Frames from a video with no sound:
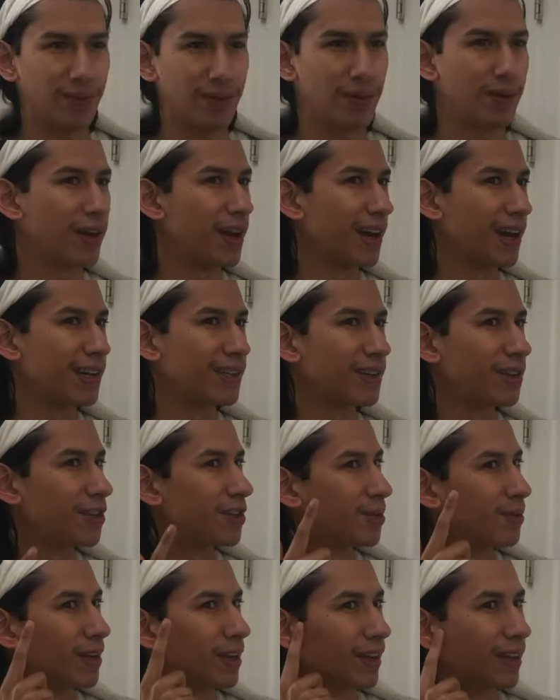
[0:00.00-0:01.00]
Okay guys, so I
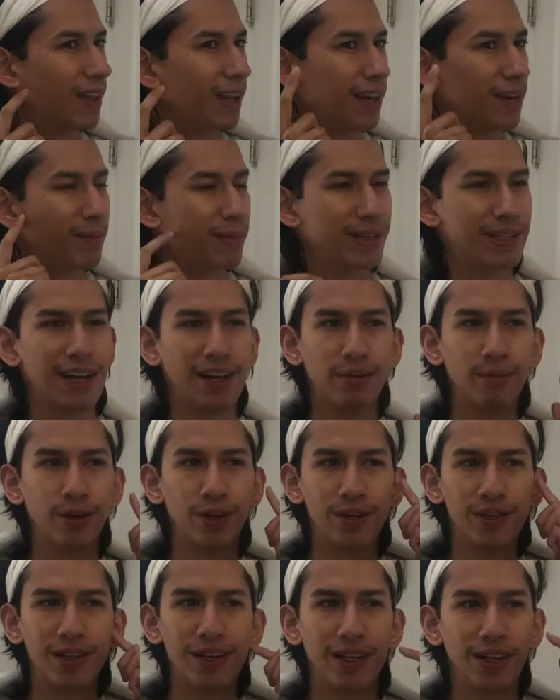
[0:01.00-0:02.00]
just went and cleaned up my
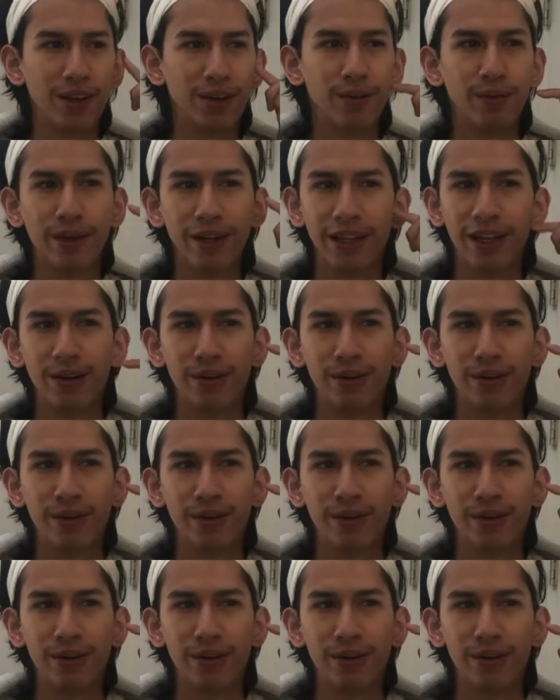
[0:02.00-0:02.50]
sideburns a little bit.